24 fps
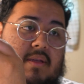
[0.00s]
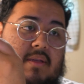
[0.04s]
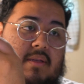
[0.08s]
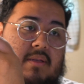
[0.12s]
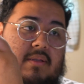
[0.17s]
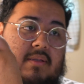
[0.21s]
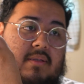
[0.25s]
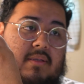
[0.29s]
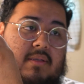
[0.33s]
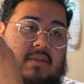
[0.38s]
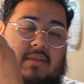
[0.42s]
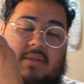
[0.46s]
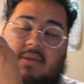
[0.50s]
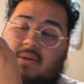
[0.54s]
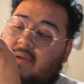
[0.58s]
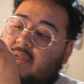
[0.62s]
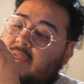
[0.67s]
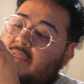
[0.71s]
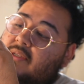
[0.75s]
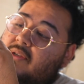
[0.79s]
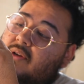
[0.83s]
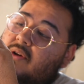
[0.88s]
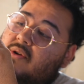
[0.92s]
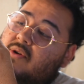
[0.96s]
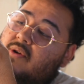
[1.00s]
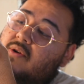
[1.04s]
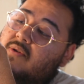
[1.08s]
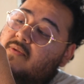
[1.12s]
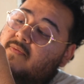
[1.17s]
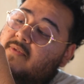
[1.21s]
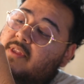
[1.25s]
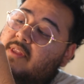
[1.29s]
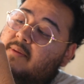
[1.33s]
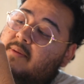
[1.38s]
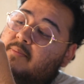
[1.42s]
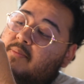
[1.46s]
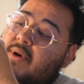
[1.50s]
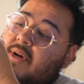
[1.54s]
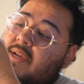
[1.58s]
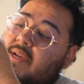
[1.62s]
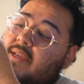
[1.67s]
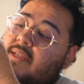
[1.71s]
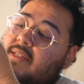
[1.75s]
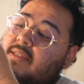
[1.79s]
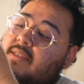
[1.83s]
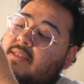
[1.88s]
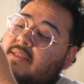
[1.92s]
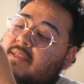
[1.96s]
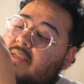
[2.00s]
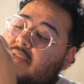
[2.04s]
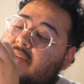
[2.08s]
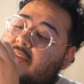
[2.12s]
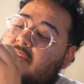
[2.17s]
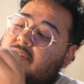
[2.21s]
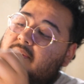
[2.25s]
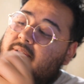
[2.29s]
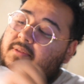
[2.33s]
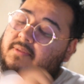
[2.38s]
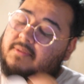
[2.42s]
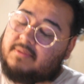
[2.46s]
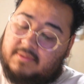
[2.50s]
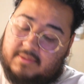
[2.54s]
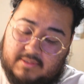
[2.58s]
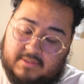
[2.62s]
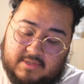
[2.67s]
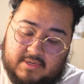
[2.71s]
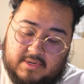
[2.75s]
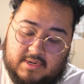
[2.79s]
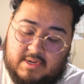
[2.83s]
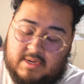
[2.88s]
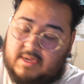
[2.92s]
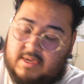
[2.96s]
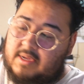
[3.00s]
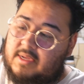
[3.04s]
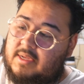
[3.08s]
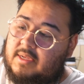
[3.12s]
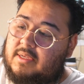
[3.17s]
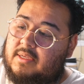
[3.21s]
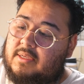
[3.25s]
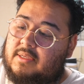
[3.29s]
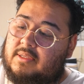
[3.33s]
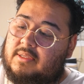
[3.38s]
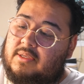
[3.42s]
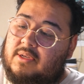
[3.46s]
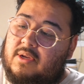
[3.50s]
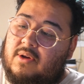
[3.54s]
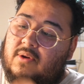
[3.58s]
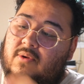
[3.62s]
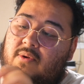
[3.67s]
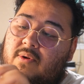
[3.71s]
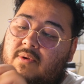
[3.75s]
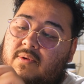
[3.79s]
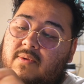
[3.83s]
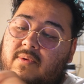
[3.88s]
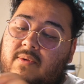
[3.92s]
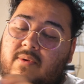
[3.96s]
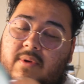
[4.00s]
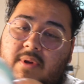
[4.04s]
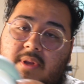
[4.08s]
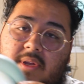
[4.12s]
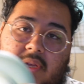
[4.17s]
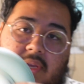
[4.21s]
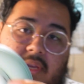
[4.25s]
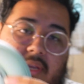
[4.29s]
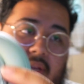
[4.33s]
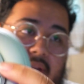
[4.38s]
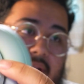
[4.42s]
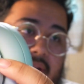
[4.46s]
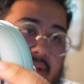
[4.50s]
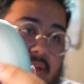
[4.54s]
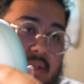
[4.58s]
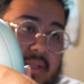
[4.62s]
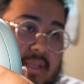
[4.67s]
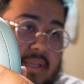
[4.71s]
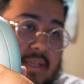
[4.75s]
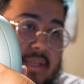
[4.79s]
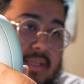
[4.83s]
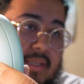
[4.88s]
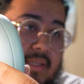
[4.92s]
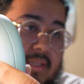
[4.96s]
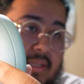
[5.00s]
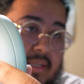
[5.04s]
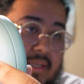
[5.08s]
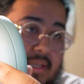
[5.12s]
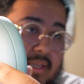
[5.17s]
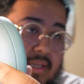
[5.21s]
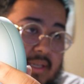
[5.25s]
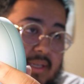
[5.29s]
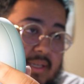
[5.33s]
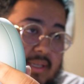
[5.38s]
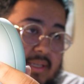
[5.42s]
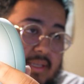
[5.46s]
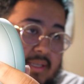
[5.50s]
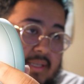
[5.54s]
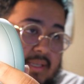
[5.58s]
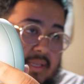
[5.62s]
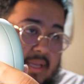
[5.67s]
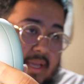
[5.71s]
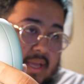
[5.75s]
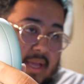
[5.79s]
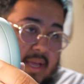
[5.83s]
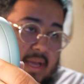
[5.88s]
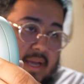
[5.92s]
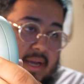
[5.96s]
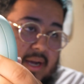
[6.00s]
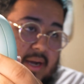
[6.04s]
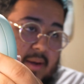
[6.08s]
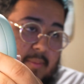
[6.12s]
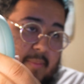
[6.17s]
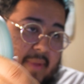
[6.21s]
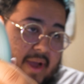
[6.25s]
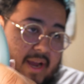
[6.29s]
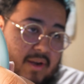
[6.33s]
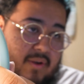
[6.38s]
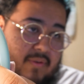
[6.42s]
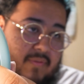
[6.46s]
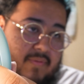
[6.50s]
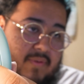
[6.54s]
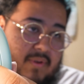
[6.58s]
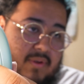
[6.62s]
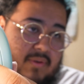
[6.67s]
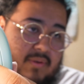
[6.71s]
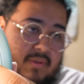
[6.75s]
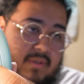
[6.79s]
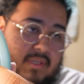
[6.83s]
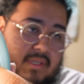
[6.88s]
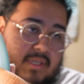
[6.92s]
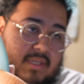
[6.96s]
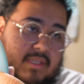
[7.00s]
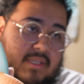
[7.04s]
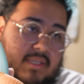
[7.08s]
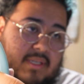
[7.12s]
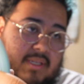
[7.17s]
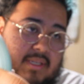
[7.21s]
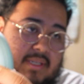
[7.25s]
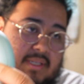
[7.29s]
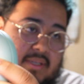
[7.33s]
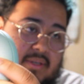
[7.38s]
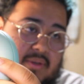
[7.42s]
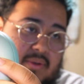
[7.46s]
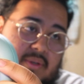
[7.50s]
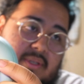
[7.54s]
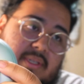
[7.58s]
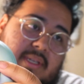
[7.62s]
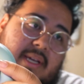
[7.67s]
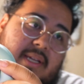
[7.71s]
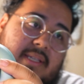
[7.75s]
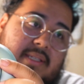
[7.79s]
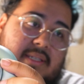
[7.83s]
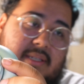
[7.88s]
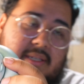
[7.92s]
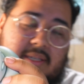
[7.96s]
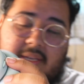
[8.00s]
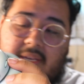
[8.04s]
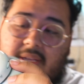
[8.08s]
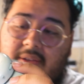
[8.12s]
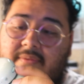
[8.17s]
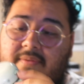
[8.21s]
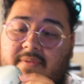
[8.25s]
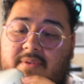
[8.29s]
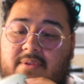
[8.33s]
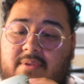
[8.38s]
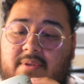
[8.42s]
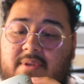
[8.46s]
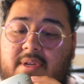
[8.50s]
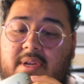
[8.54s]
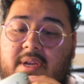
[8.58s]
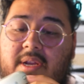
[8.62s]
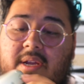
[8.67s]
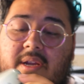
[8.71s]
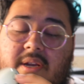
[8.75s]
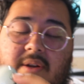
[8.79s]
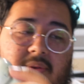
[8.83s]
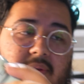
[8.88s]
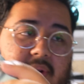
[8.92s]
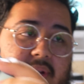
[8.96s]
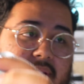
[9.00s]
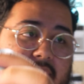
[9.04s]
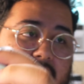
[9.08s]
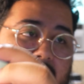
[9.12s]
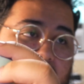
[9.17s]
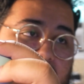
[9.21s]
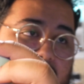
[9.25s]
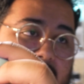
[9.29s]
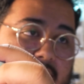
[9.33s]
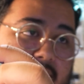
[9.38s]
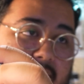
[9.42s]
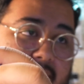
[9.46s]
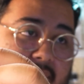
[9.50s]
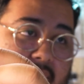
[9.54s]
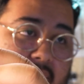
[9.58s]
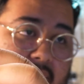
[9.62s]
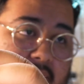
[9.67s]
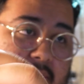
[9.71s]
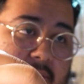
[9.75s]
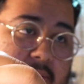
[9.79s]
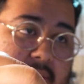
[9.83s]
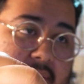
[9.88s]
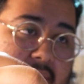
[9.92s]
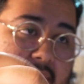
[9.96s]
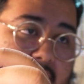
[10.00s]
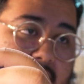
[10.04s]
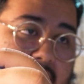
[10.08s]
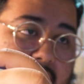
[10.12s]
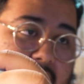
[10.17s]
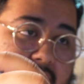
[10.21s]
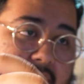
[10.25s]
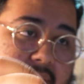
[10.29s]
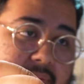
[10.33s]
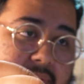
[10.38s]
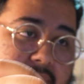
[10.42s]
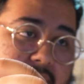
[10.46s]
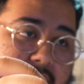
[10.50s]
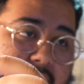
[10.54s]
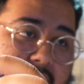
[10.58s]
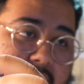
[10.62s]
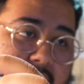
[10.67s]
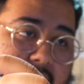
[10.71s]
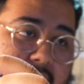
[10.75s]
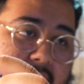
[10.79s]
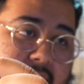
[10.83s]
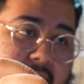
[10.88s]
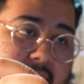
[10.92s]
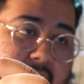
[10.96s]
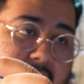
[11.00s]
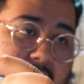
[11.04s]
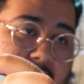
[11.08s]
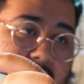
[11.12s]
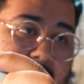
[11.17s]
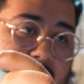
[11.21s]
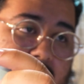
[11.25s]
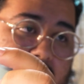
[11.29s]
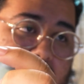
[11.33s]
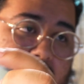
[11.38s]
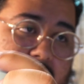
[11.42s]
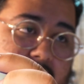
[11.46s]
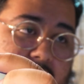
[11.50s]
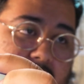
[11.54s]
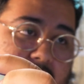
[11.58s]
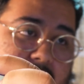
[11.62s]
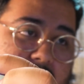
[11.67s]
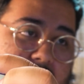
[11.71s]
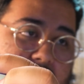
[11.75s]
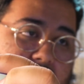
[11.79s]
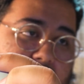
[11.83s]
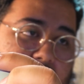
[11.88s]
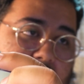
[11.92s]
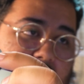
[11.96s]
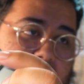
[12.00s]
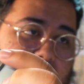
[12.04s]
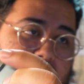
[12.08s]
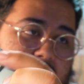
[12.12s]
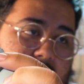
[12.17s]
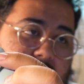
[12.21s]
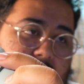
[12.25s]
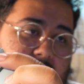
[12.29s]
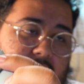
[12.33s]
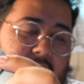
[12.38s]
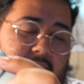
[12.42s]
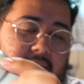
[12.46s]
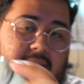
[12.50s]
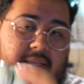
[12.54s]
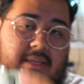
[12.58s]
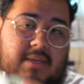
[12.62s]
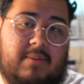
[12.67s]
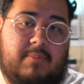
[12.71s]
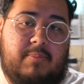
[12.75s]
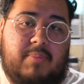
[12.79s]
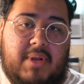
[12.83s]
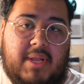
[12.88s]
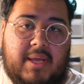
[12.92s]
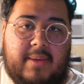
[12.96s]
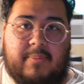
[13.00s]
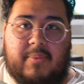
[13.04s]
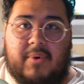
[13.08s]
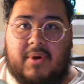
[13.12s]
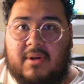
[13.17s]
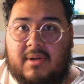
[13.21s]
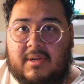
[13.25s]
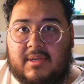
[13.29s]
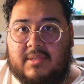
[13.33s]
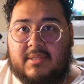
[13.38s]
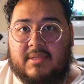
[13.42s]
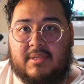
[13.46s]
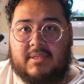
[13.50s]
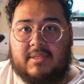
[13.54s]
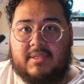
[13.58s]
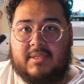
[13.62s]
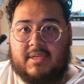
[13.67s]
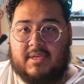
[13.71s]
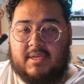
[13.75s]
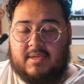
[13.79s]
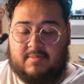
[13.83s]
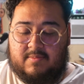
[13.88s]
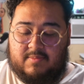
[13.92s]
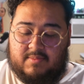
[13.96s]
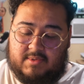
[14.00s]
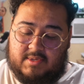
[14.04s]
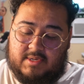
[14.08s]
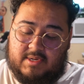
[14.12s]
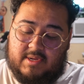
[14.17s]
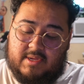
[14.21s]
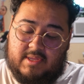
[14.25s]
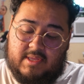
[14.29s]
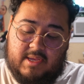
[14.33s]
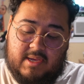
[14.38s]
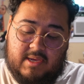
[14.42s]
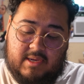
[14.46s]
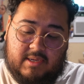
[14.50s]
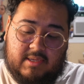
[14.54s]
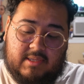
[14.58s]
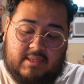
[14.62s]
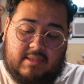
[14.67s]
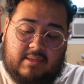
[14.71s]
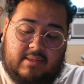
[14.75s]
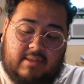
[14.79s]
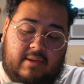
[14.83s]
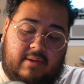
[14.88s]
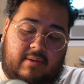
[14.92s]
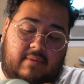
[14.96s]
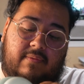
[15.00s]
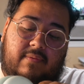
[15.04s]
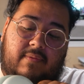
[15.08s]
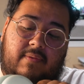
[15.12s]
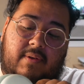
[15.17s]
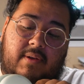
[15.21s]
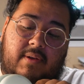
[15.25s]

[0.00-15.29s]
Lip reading: So let's go over the buttons here. So here, this is a microphone because it is a noise canceling headphone. Right here is the volume slider, and if you click it down, I think it's a play, pause, and skip and all that good stuff.